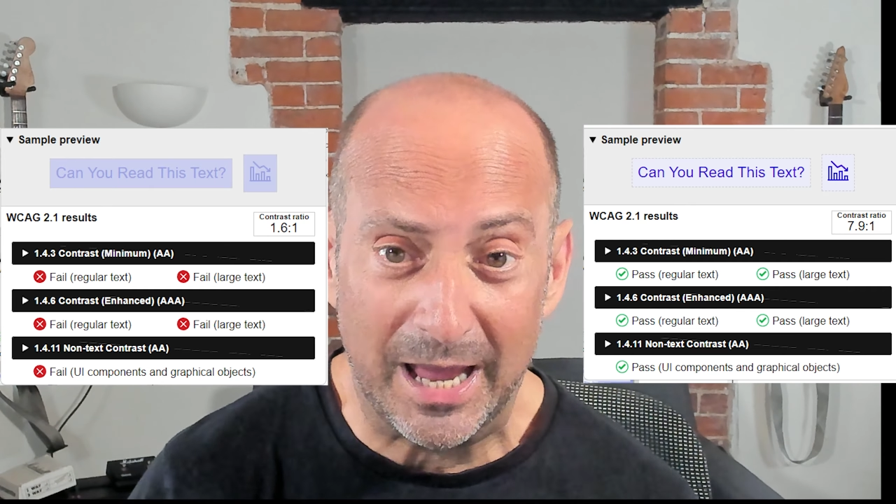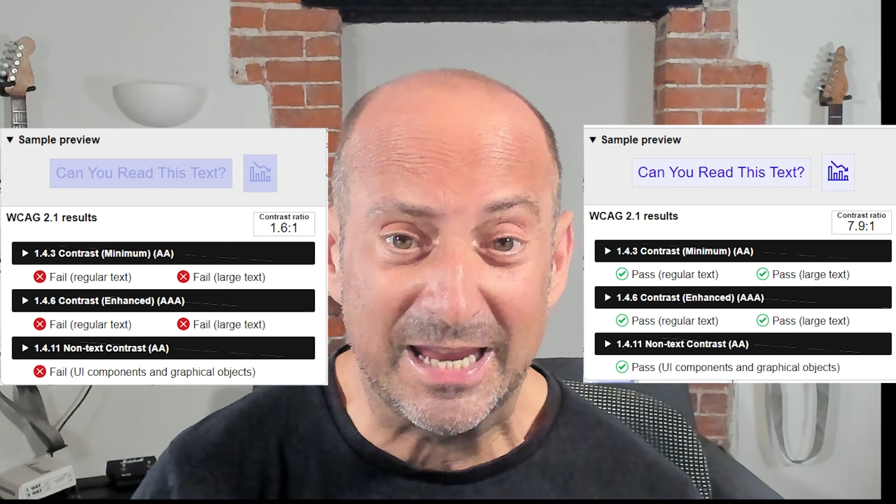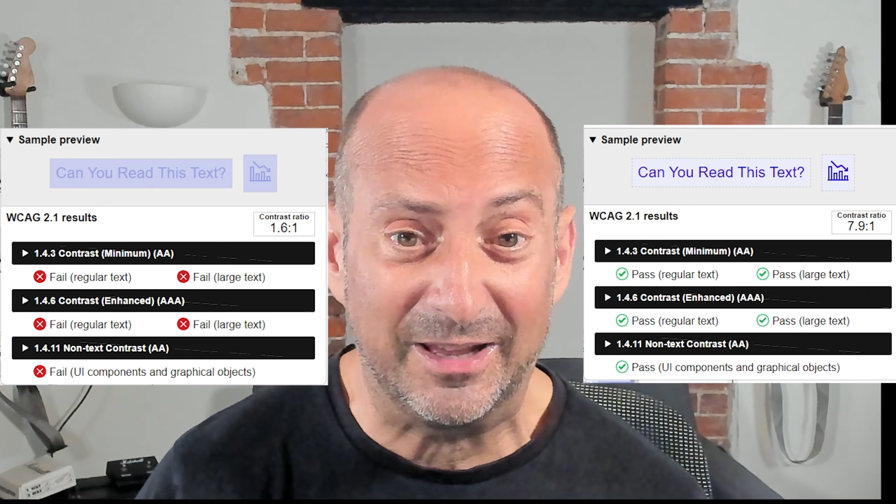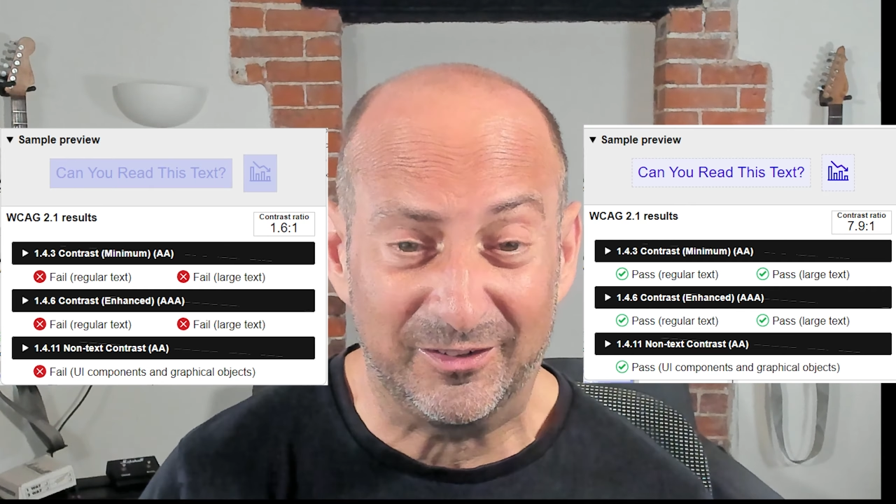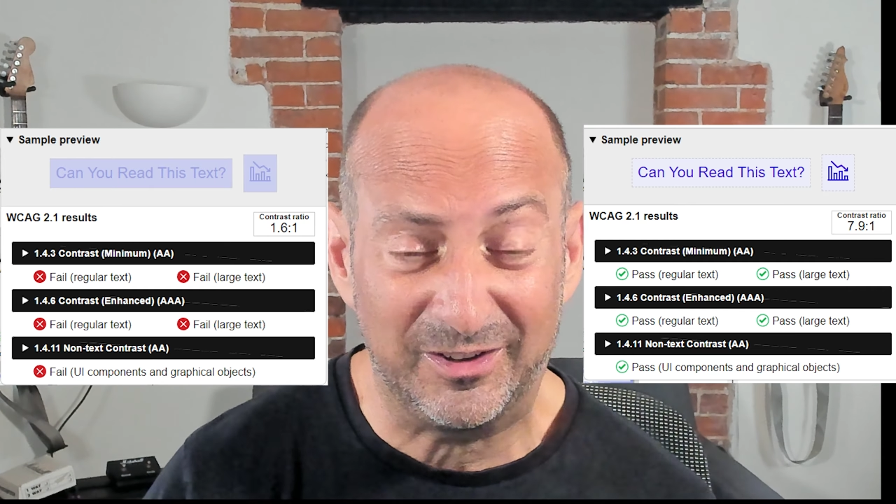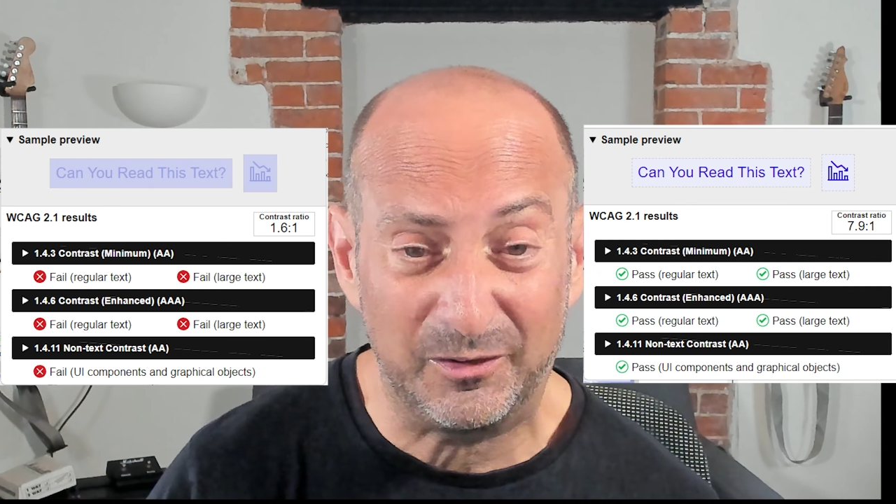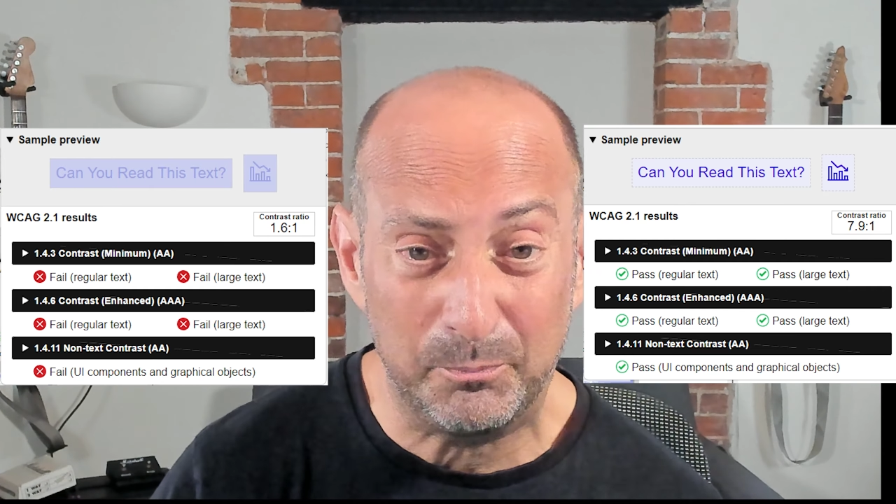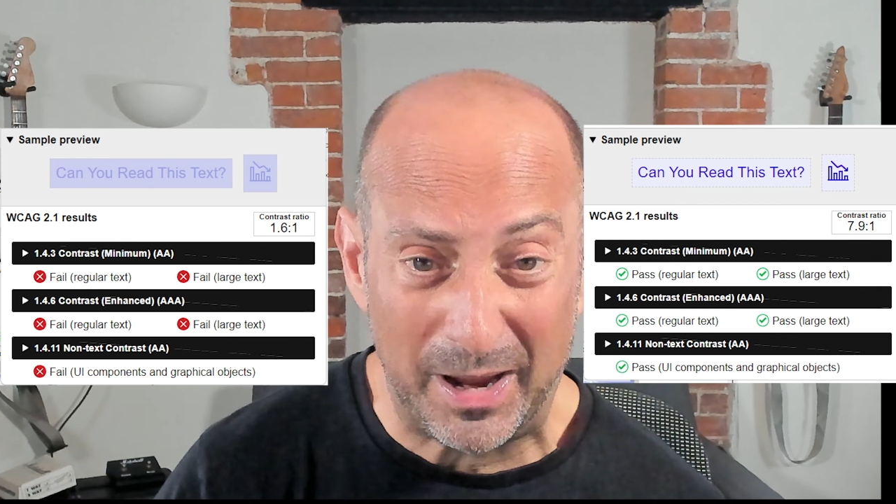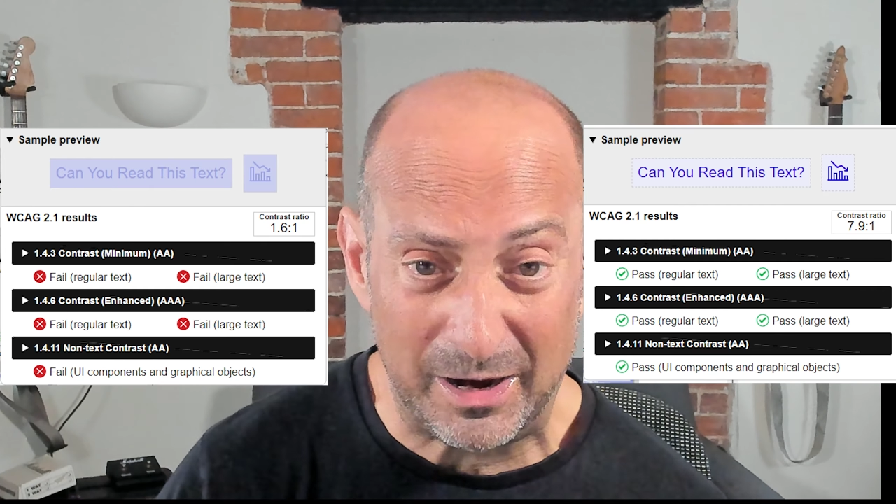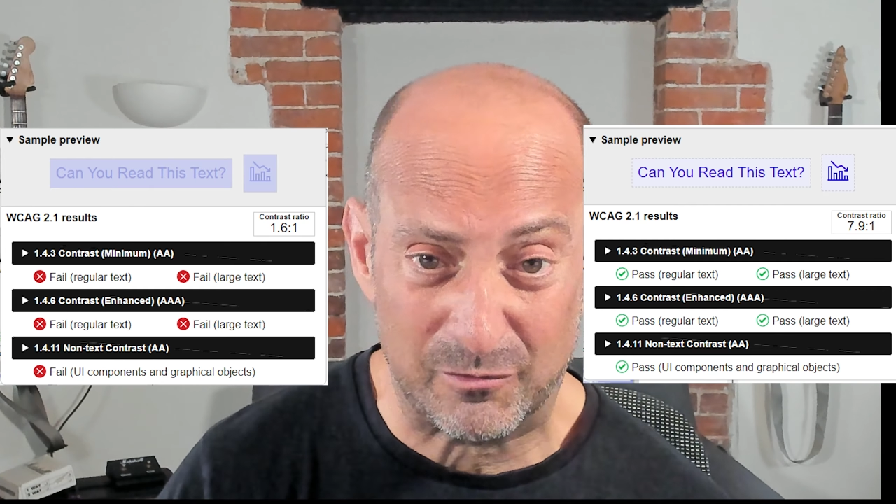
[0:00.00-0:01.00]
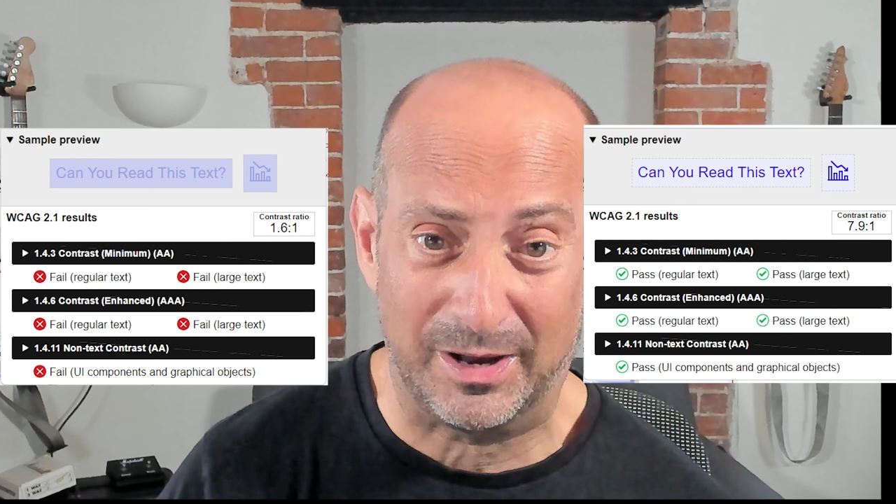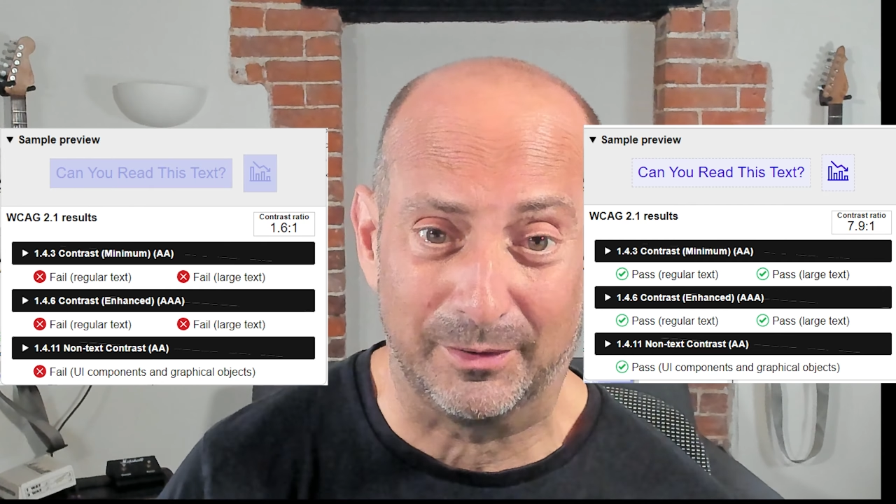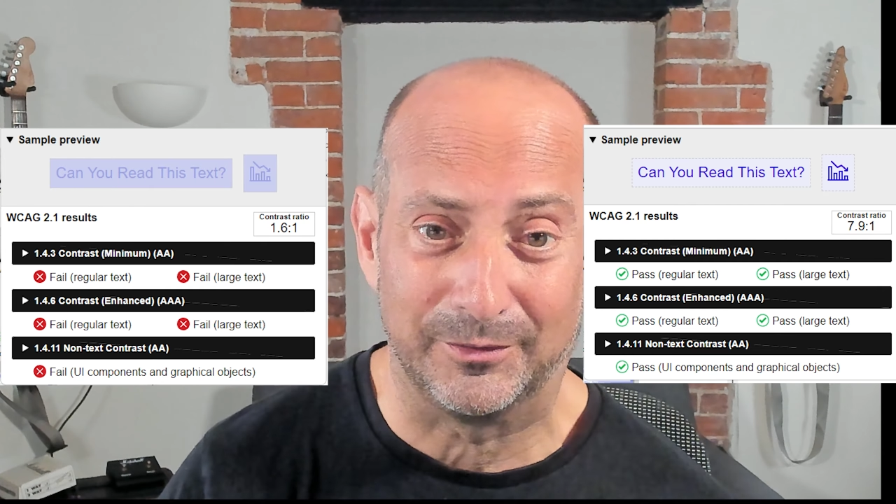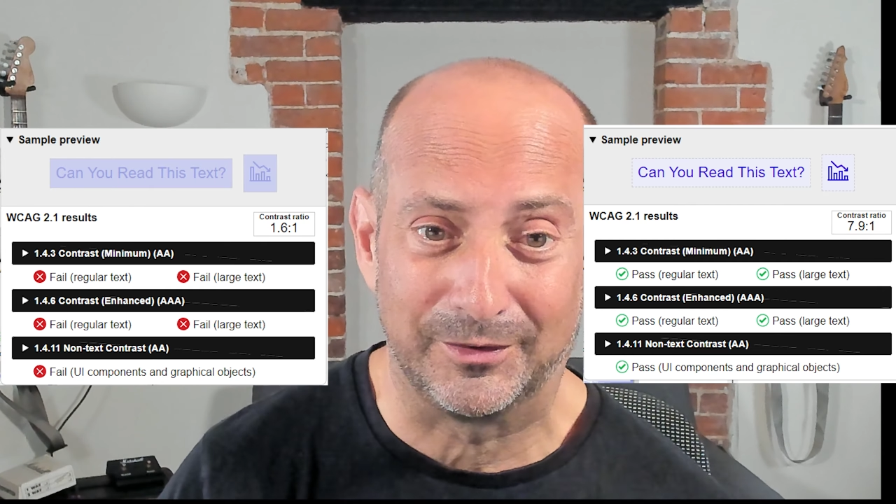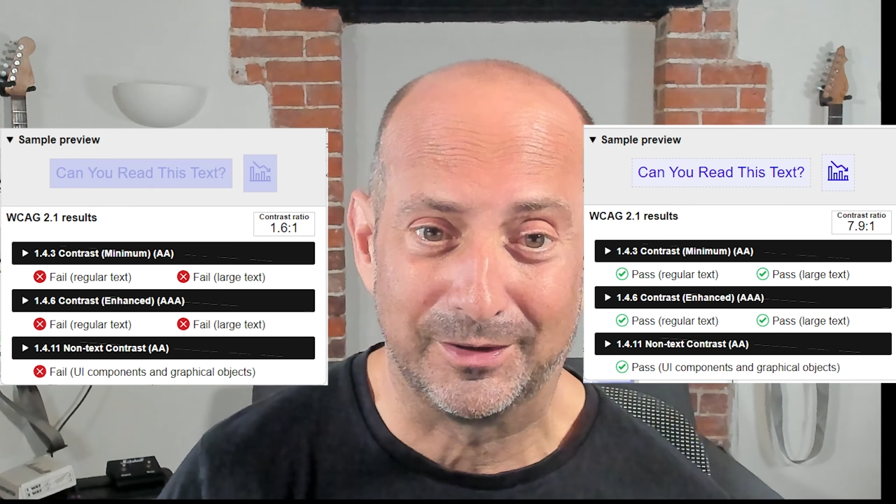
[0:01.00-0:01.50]
against its
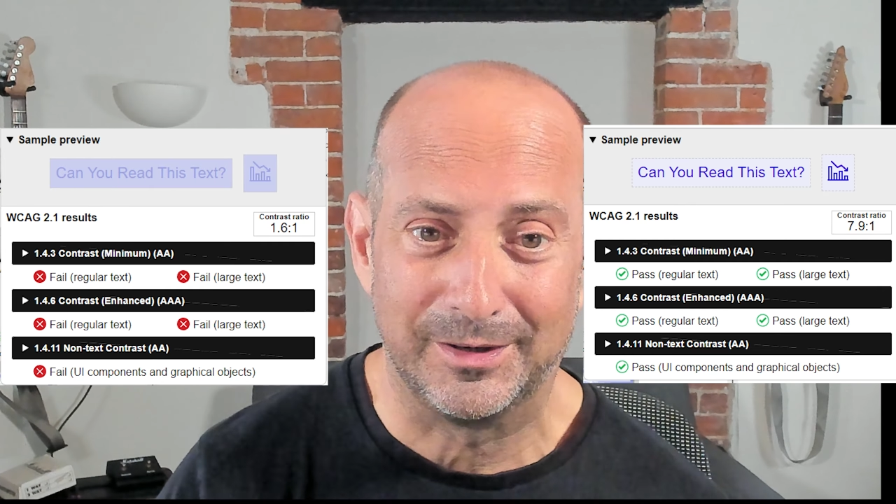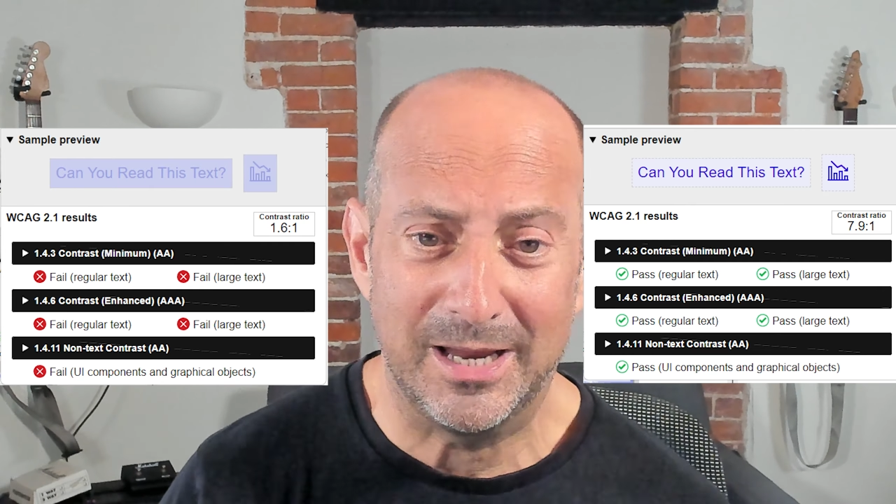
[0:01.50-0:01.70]
background?